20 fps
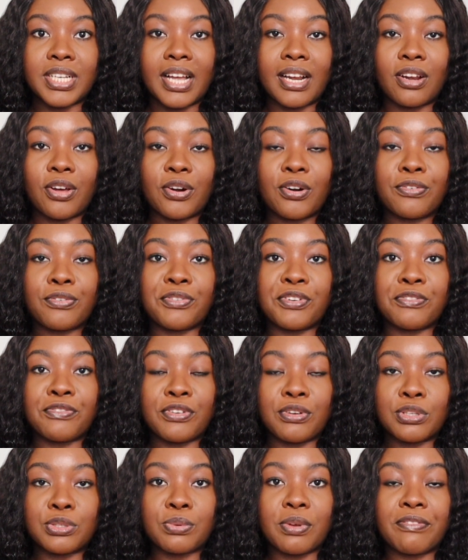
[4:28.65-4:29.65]
A lot of
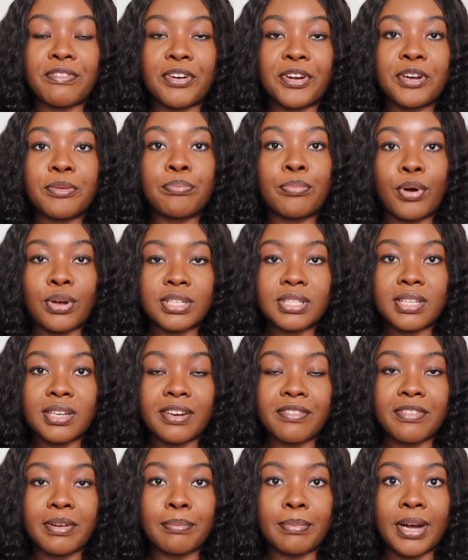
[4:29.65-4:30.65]
reviews were very
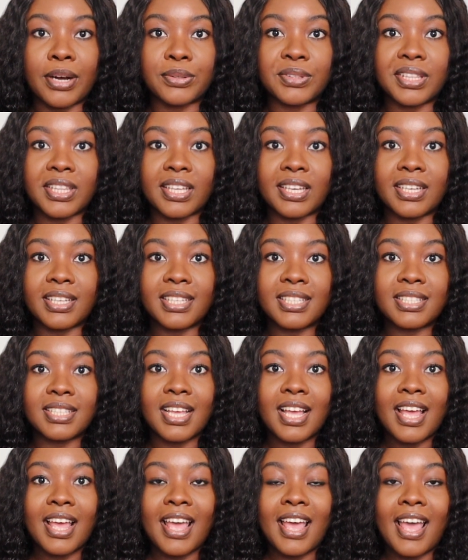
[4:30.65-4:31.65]
positive about this.
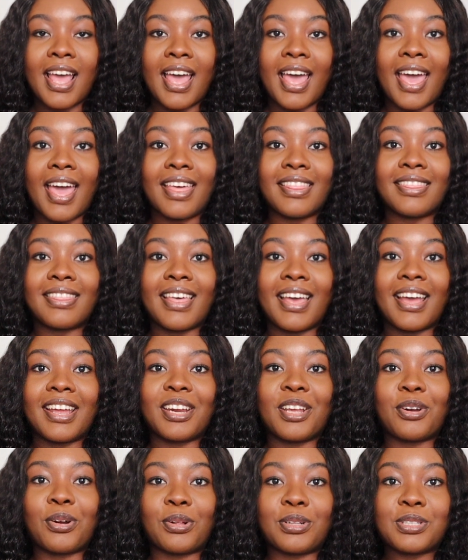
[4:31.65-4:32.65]
And then
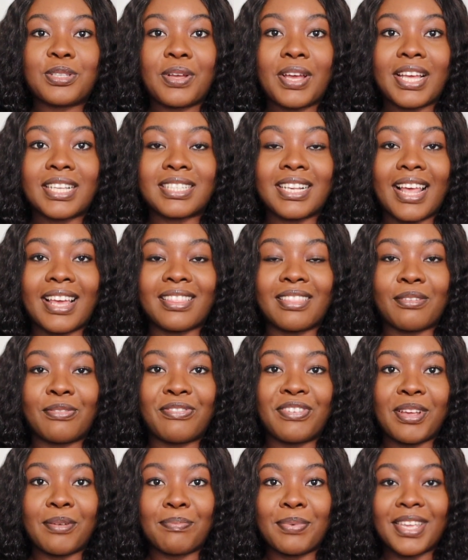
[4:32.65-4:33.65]
it also has like the
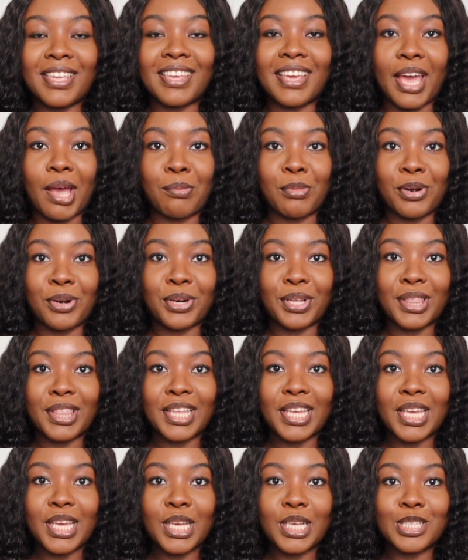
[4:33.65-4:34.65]
flipping camera
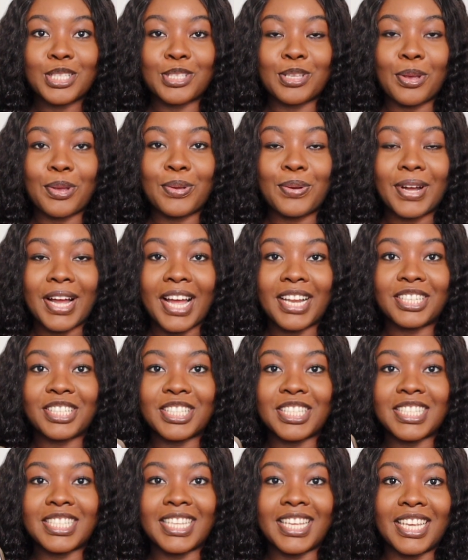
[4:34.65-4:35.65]
thing, so you kind
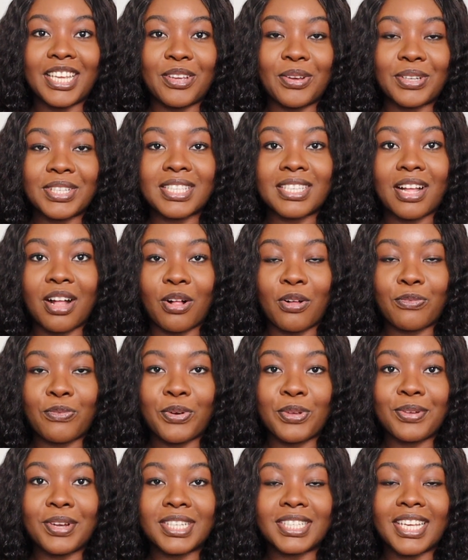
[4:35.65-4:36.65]
of see yourself
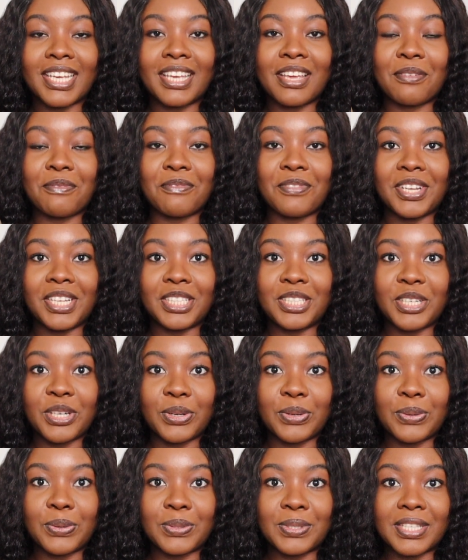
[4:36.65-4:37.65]
when you're taking
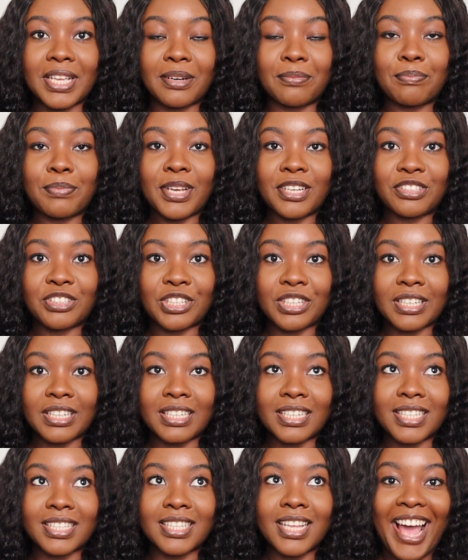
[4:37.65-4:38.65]
videos and
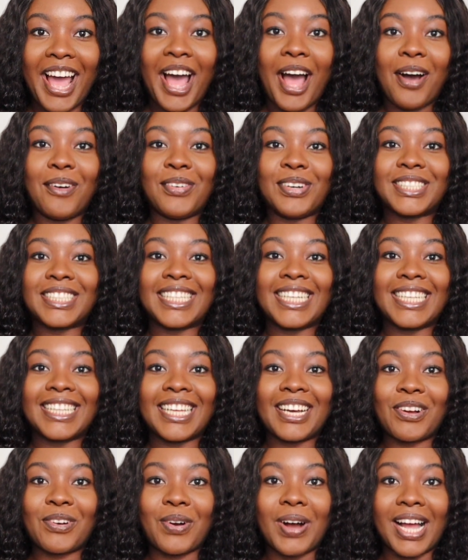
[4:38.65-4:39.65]
pictures. Mostly
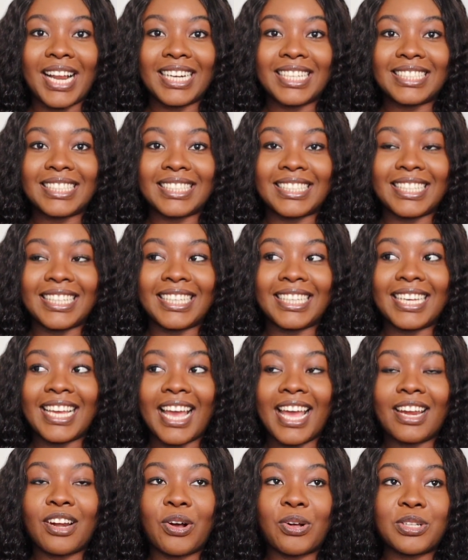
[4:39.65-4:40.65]
the quality,
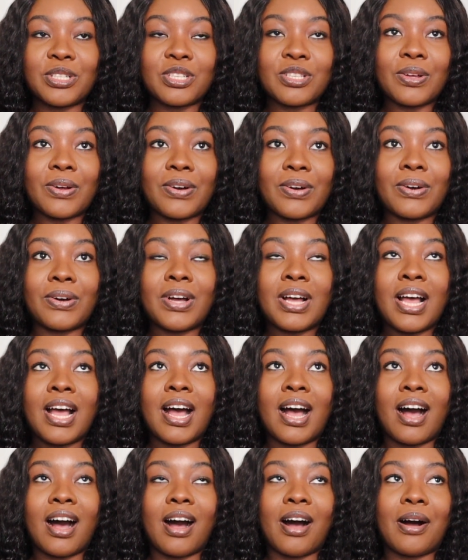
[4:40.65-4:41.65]
and also
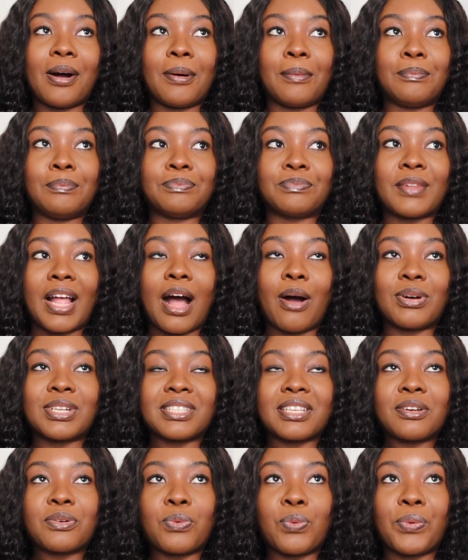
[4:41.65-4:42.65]
I
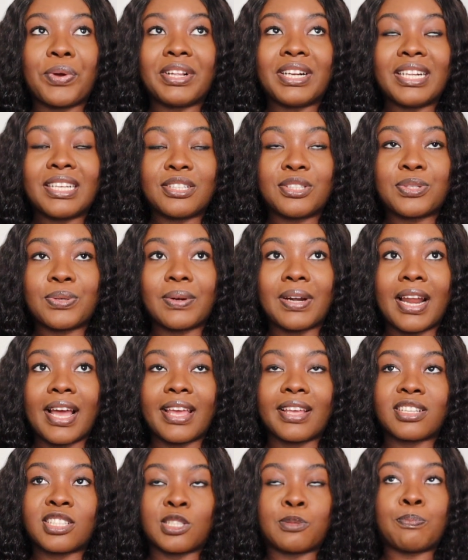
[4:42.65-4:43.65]
wasn't willing to
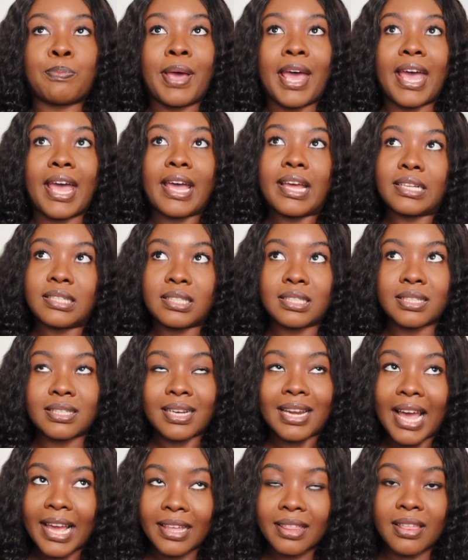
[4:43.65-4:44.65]
like spend
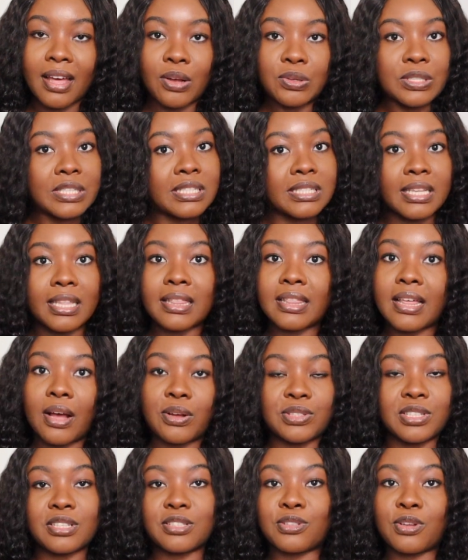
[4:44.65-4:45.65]
like thousands and
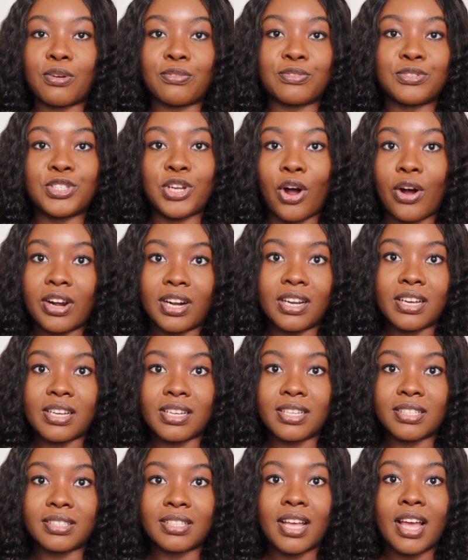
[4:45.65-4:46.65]
thousands of
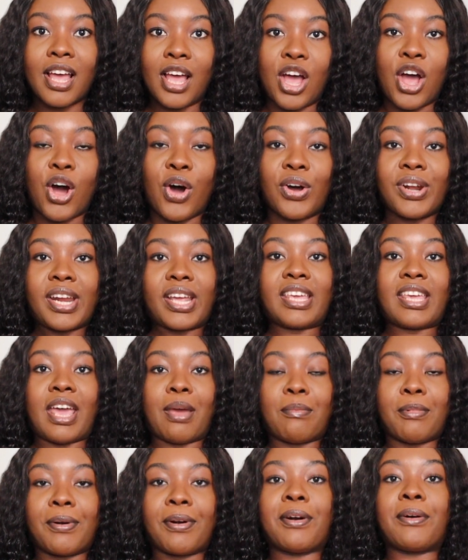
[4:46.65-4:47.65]
dollars on a
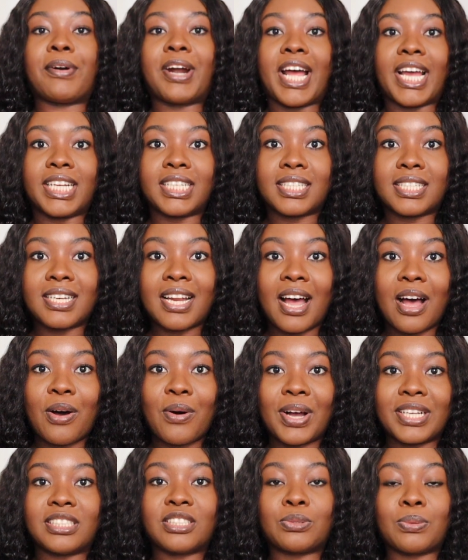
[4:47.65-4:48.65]
camera right now.
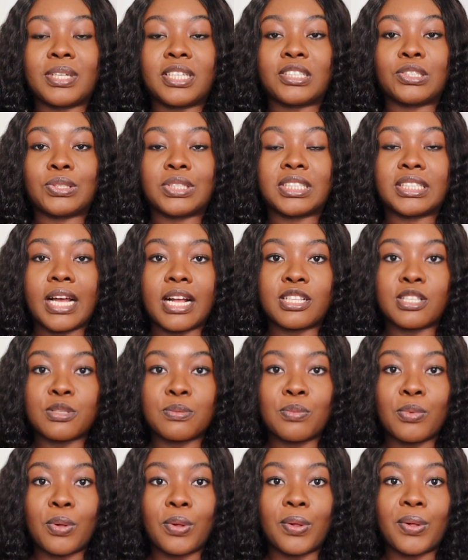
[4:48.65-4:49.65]
I just wanted to start
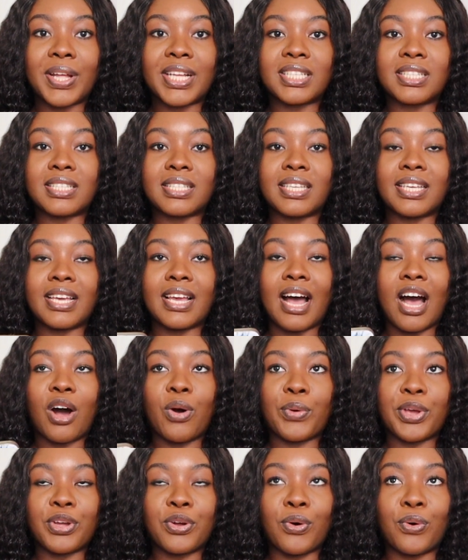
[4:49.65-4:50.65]
small and see
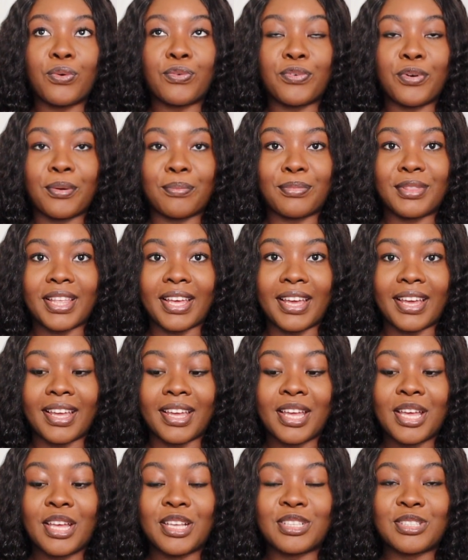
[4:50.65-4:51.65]
how we go from there.
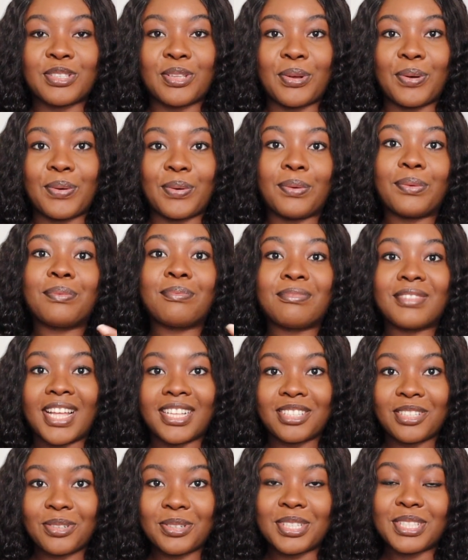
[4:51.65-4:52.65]
So
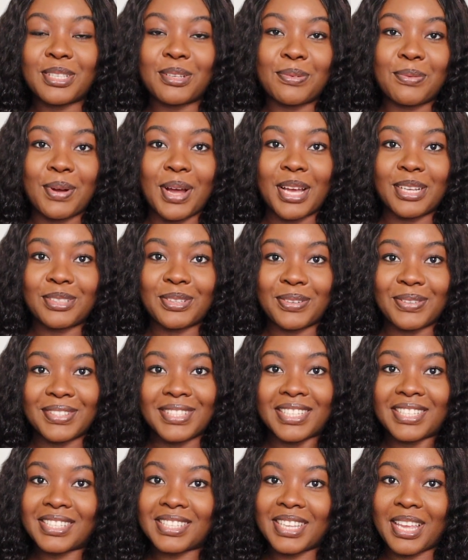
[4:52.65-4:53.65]
that's the reason why I chose
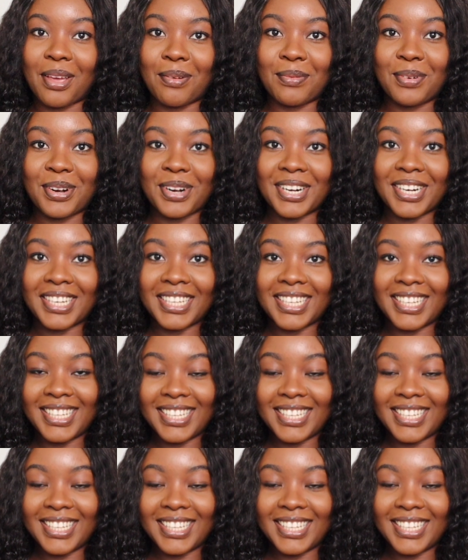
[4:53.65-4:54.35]
this camera.